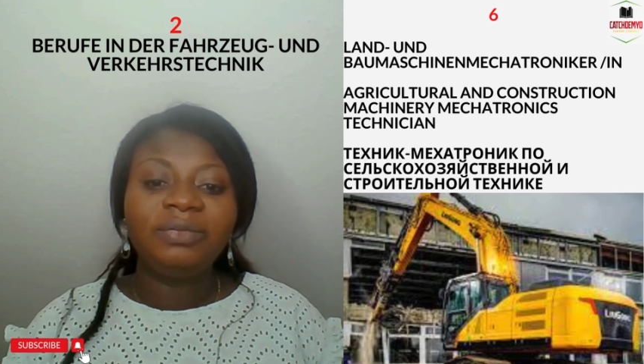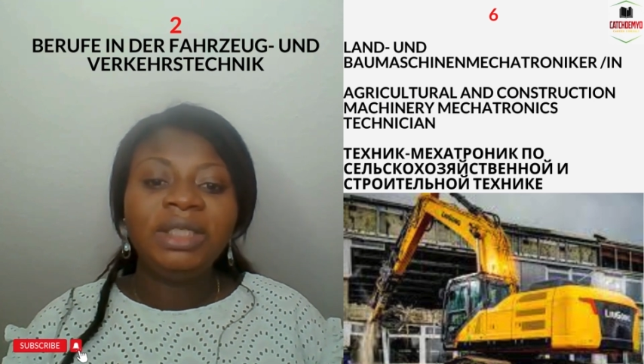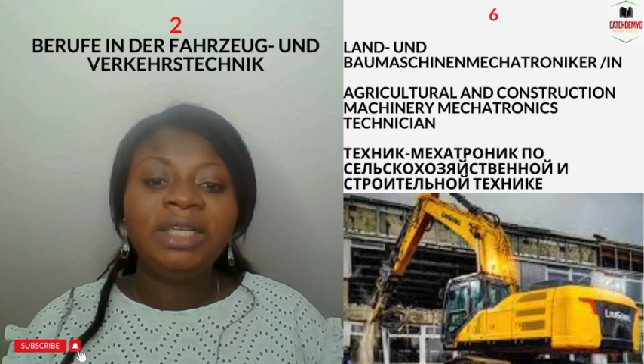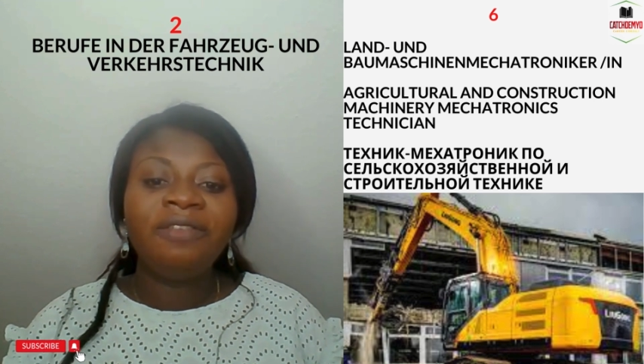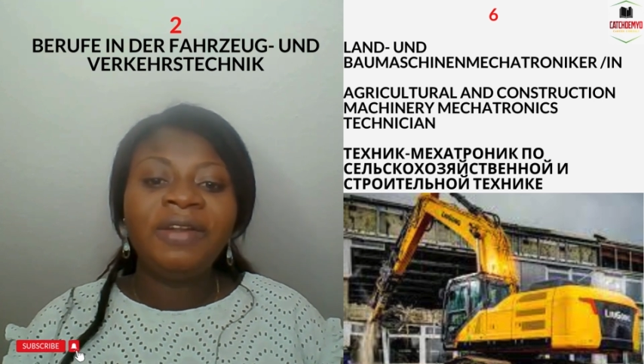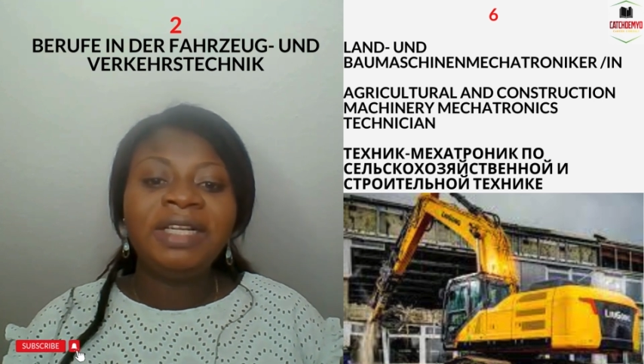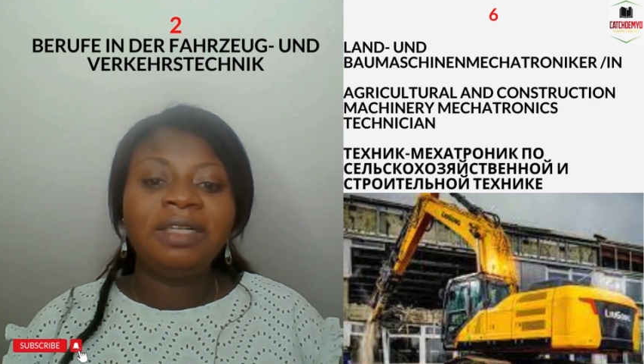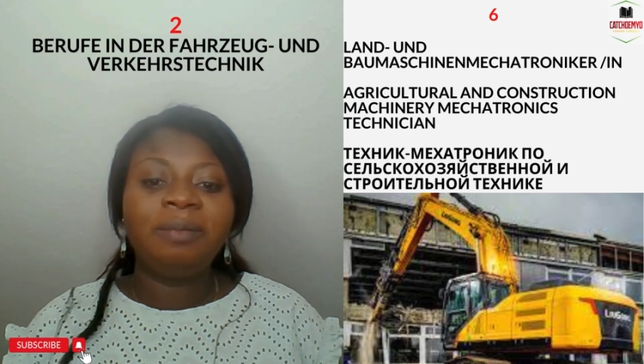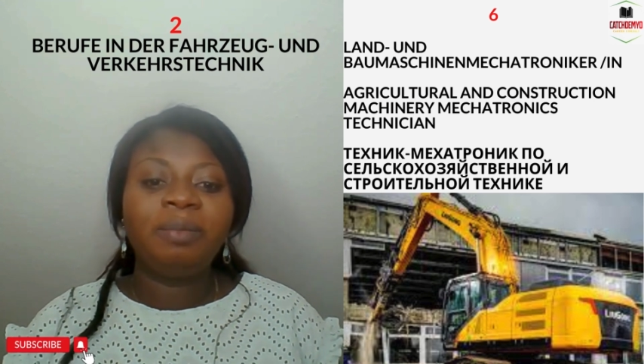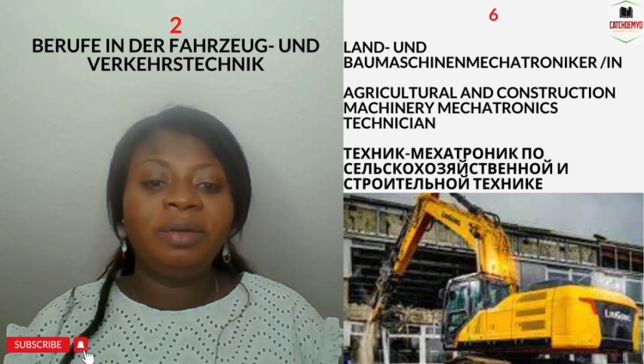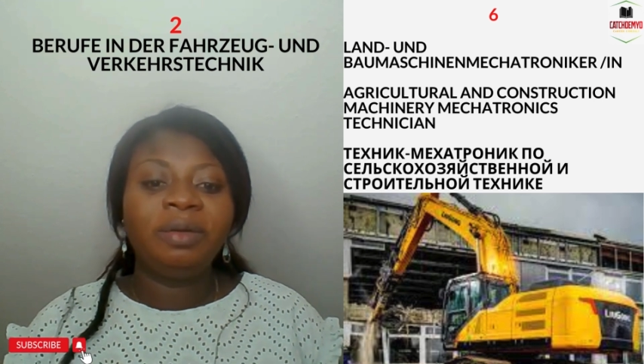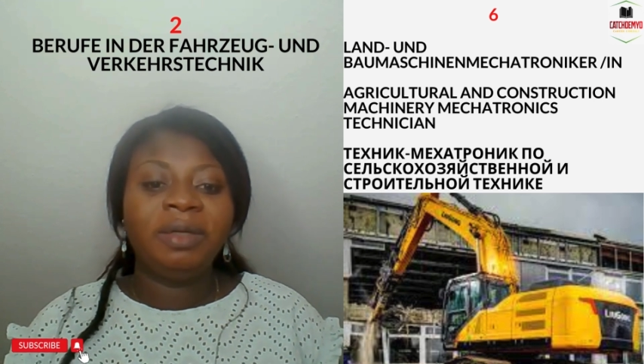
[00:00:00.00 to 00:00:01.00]
They find
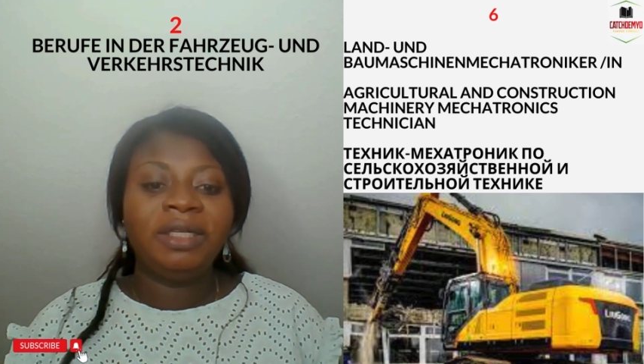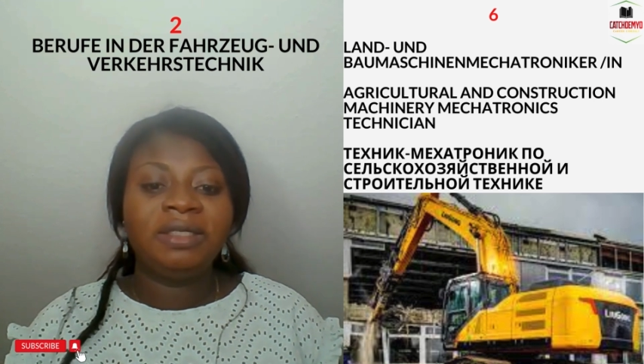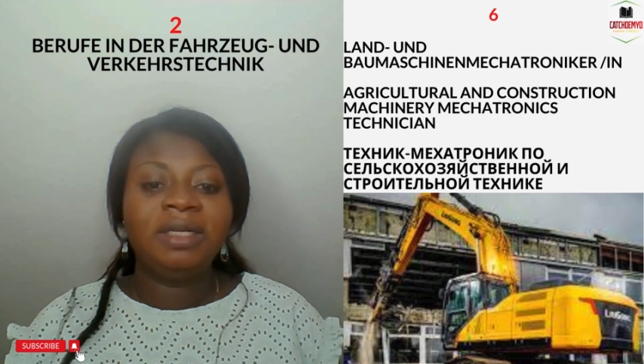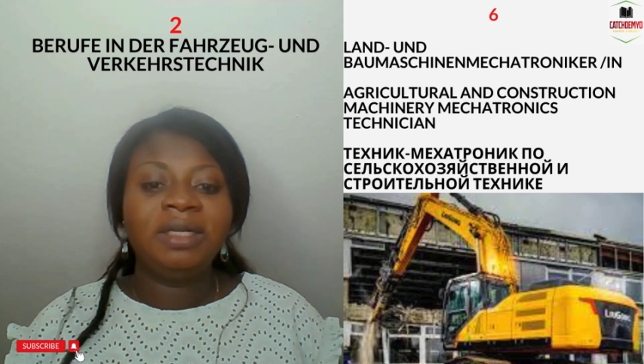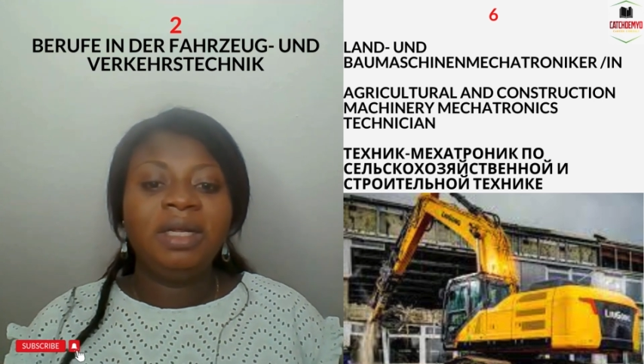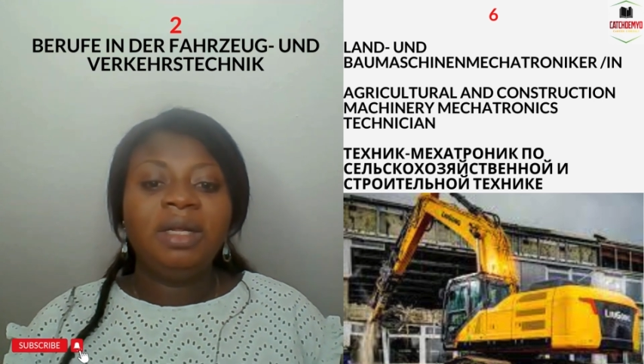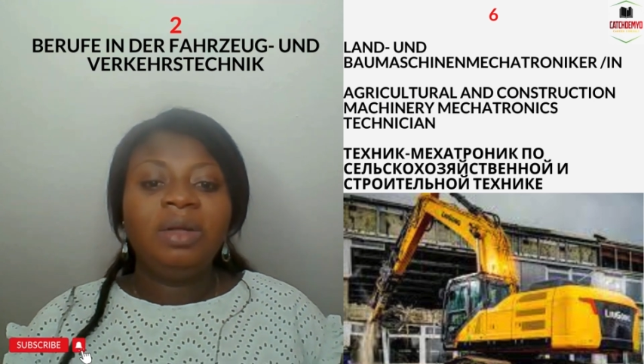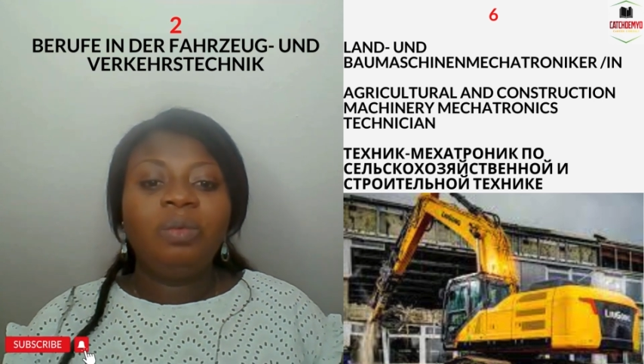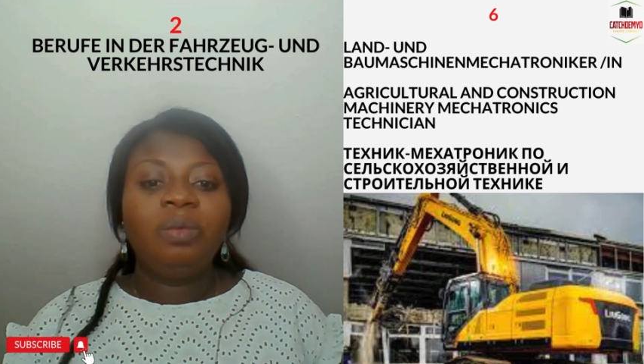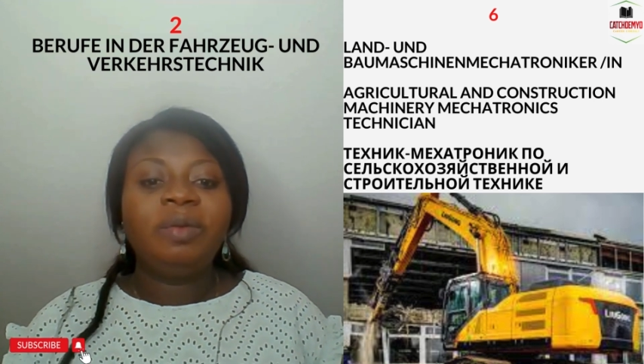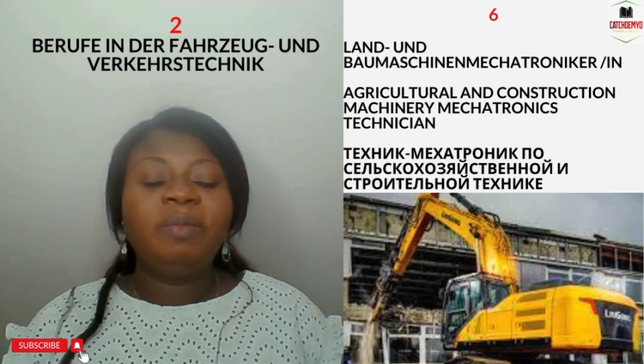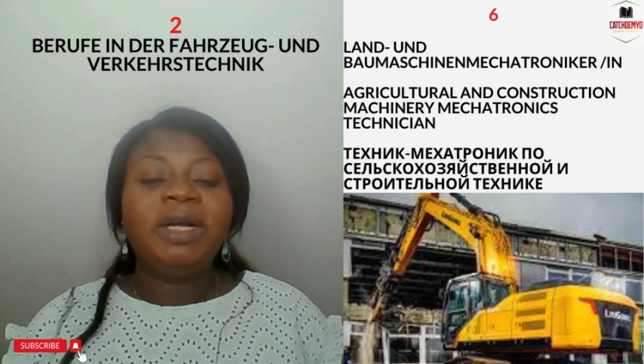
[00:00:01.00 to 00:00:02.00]
employment
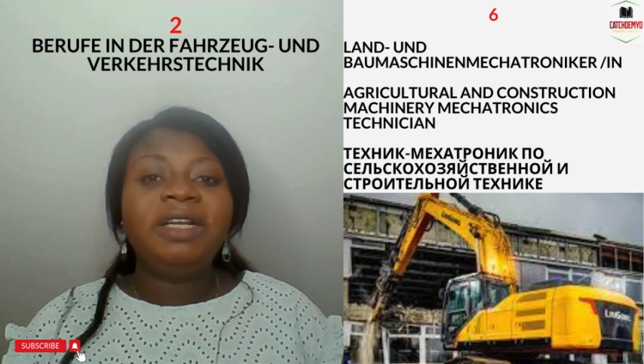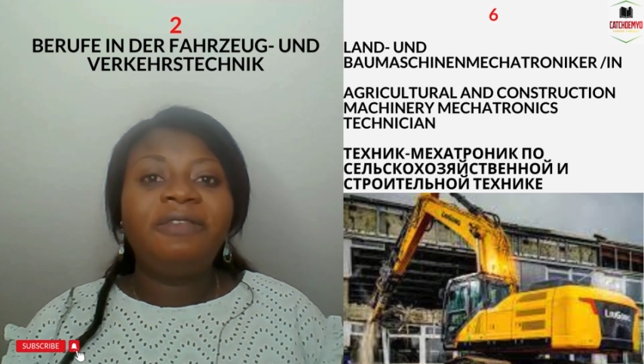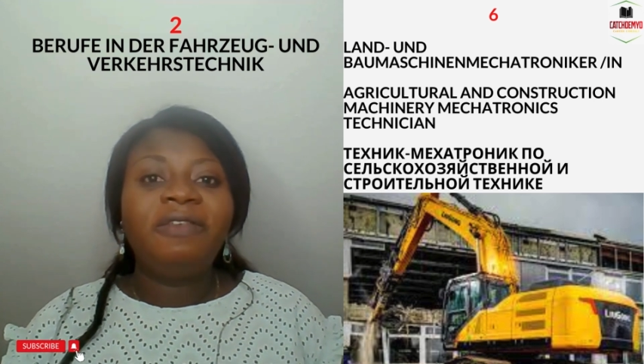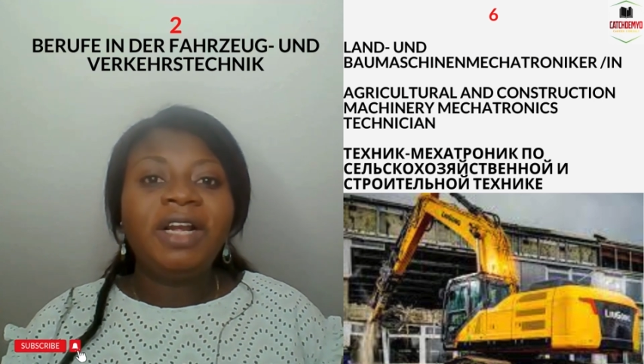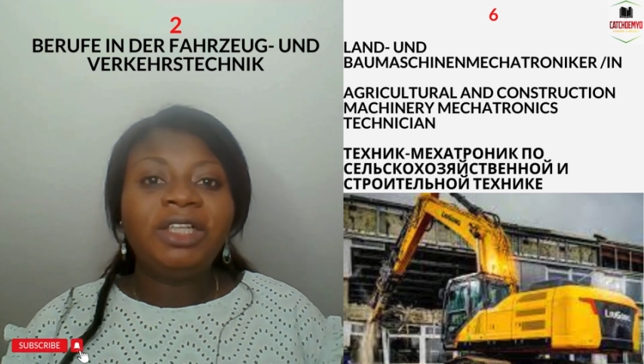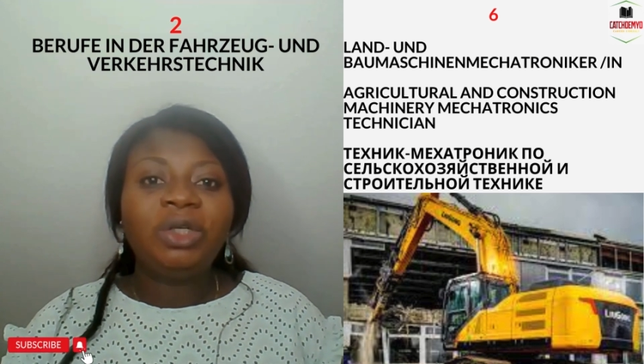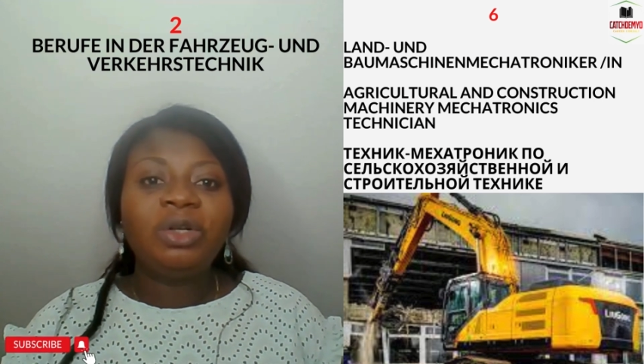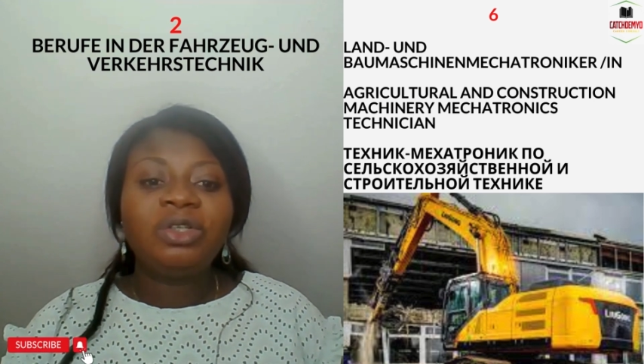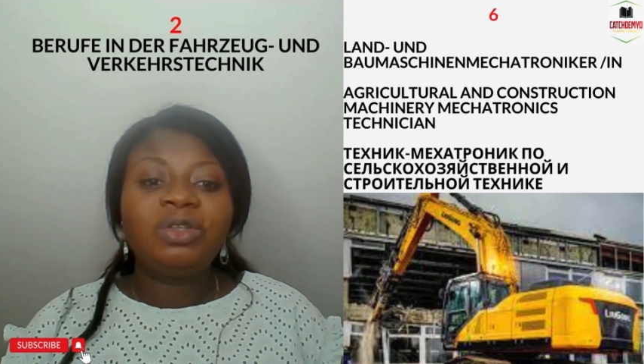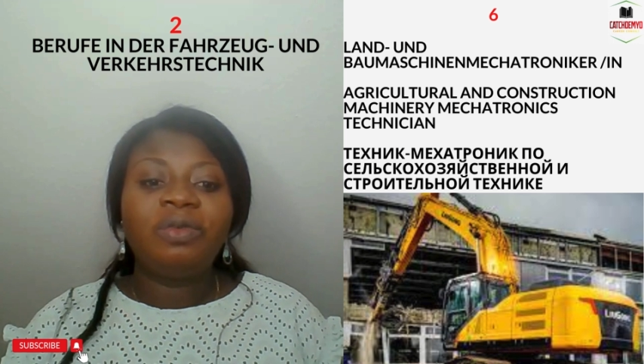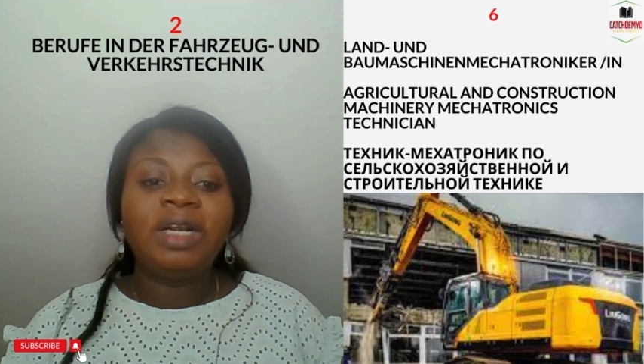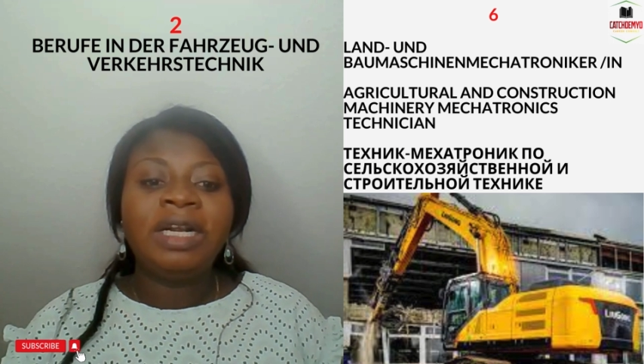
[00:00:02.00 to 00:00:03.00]
with manufacturers of